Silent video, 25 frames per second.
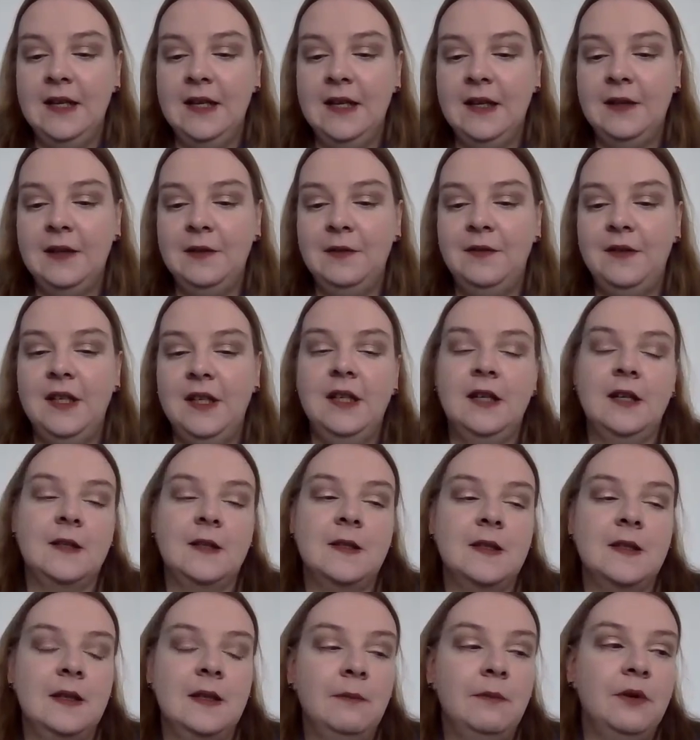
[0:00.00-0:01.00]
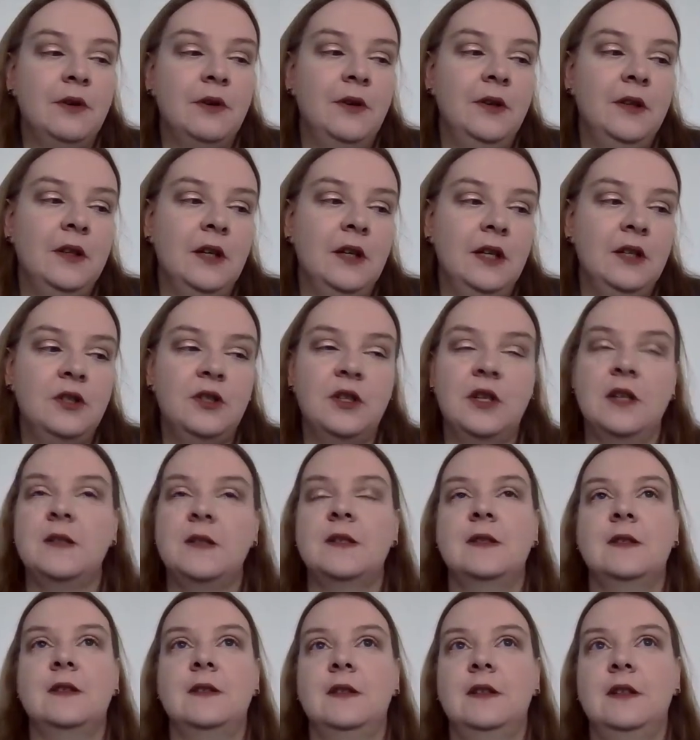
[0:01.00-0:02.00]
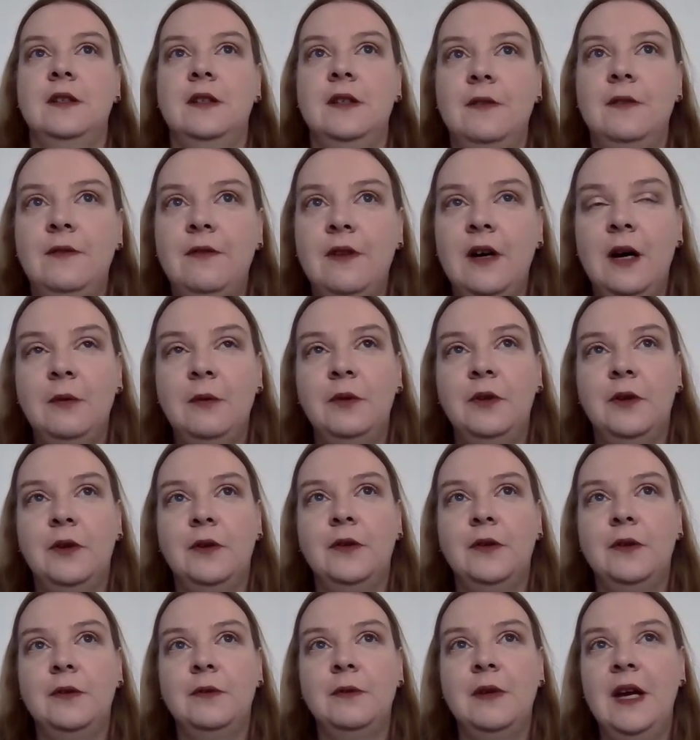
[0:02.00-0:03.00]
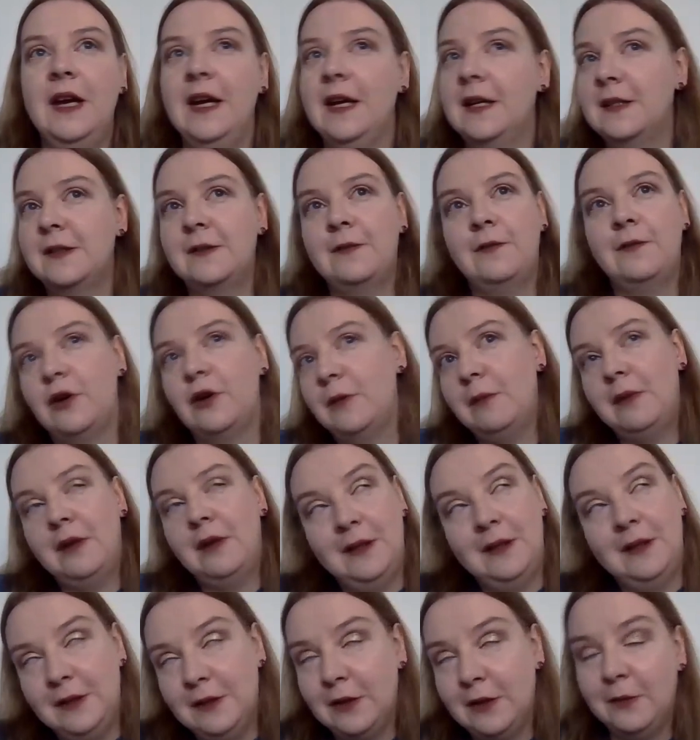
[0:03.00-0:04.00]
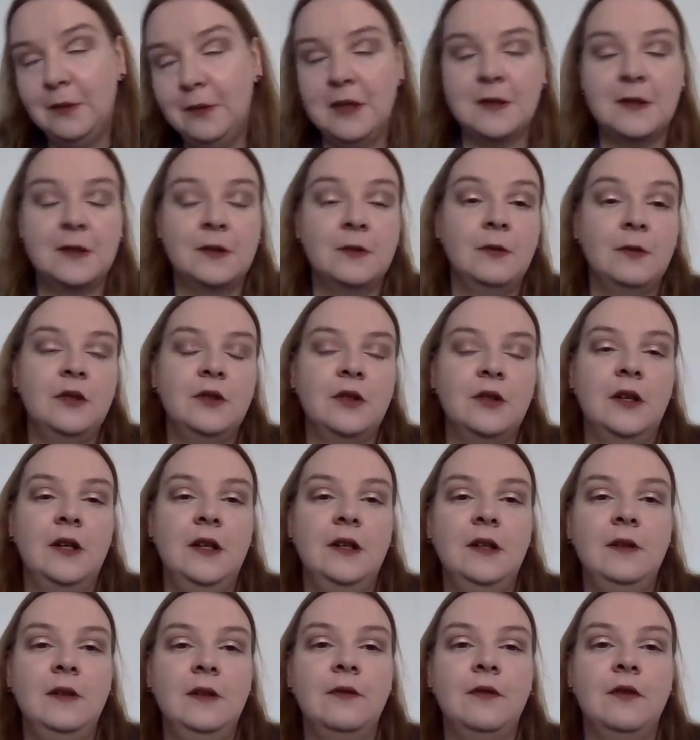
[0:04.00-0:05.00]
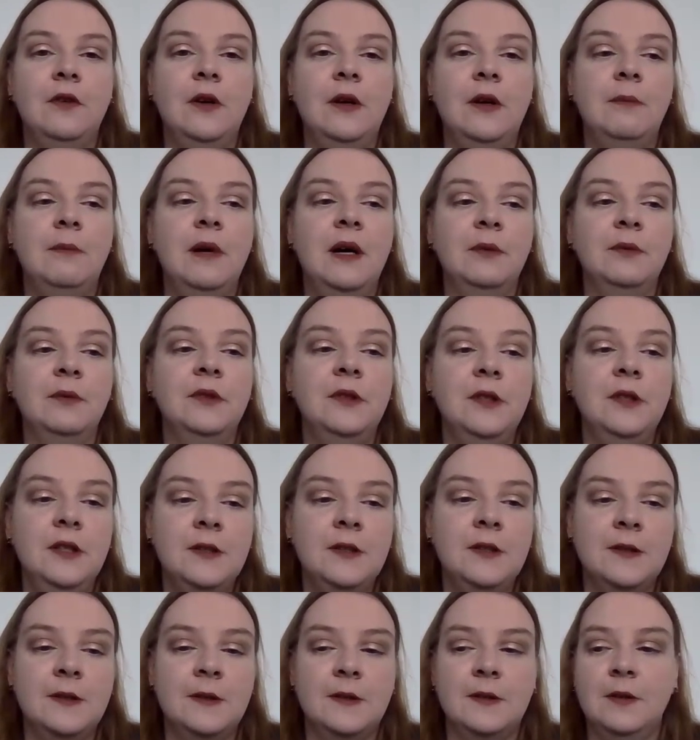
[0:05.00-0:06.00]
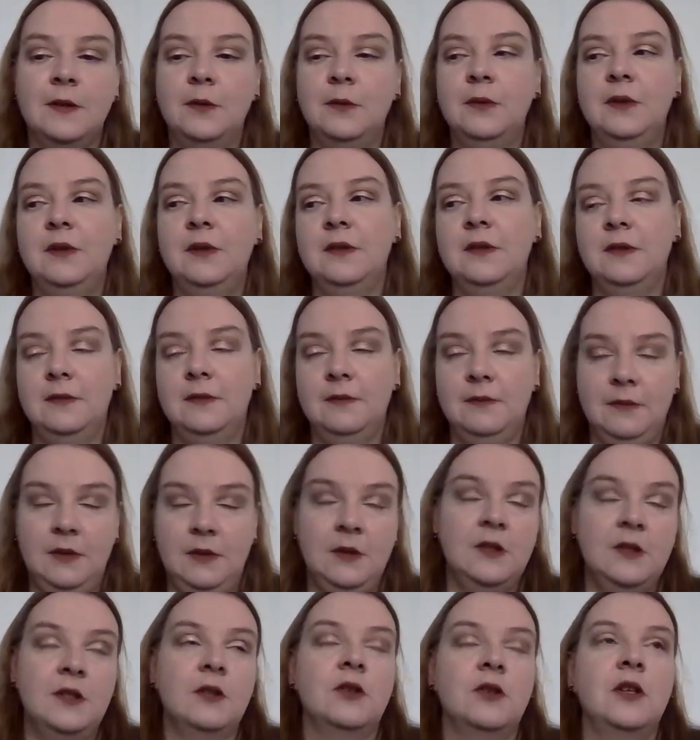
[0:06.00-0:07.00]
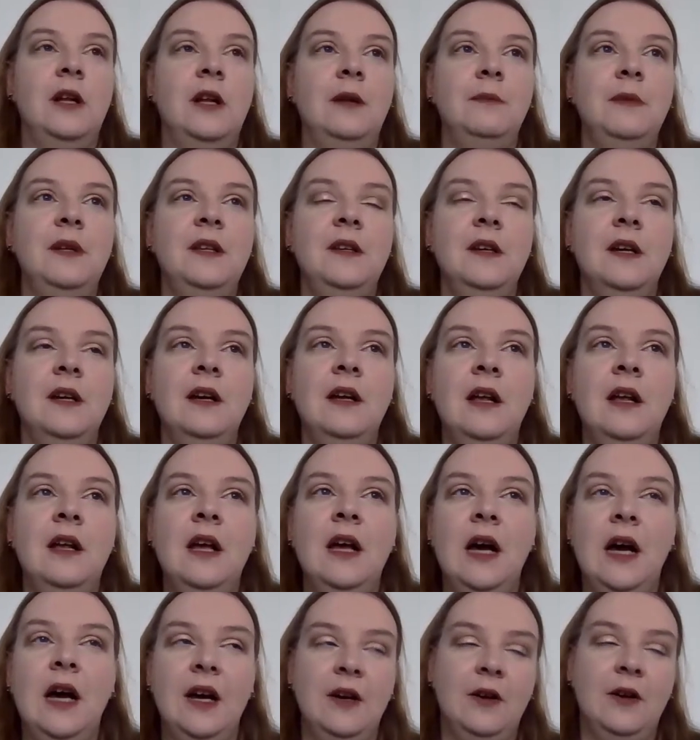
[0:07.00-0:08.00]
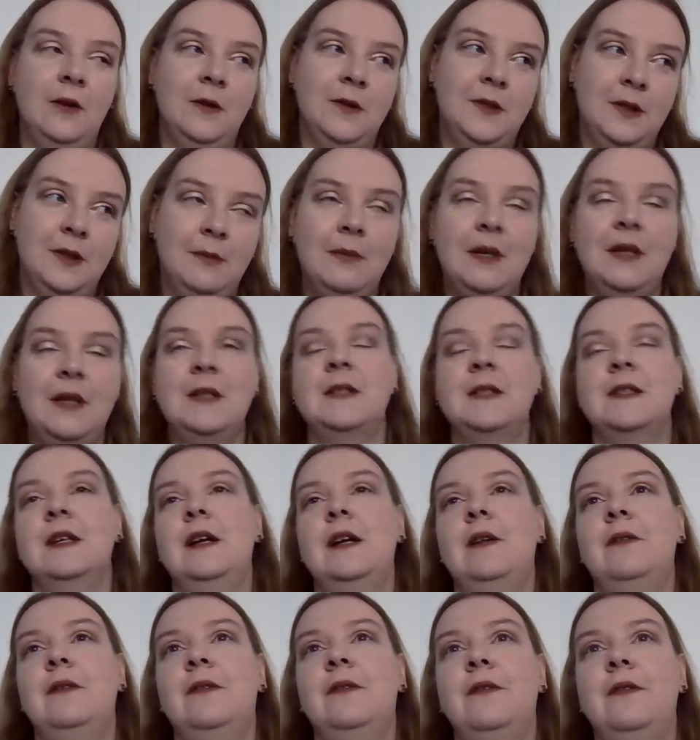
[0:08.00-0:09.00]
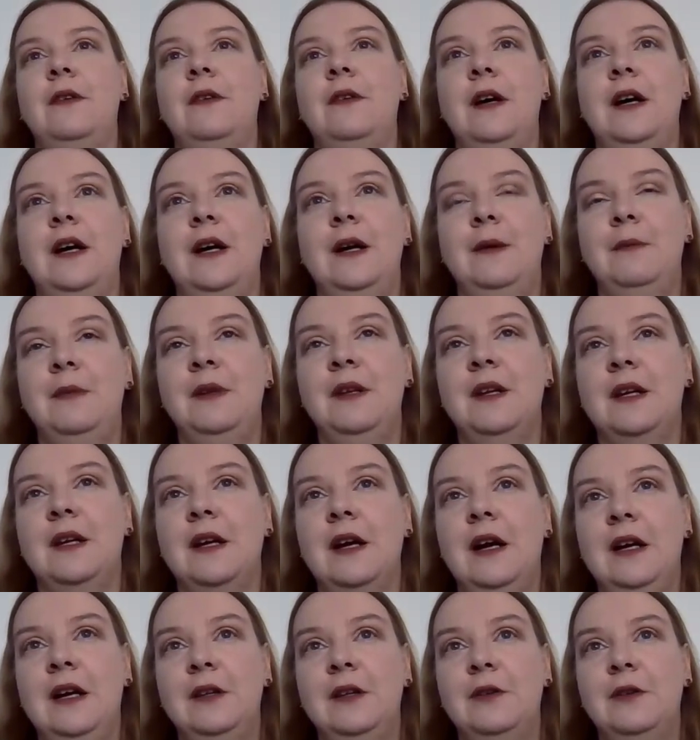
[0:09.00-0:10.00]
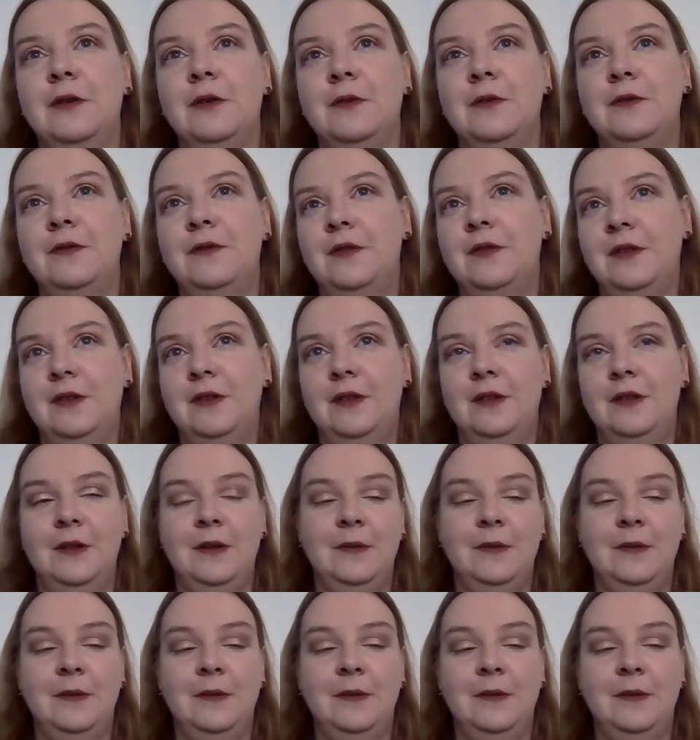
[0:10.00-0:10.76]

And I think at some point I just found on X, formerly known as Twitter, an info about this. So in social media, I also myself, I'm in a kind of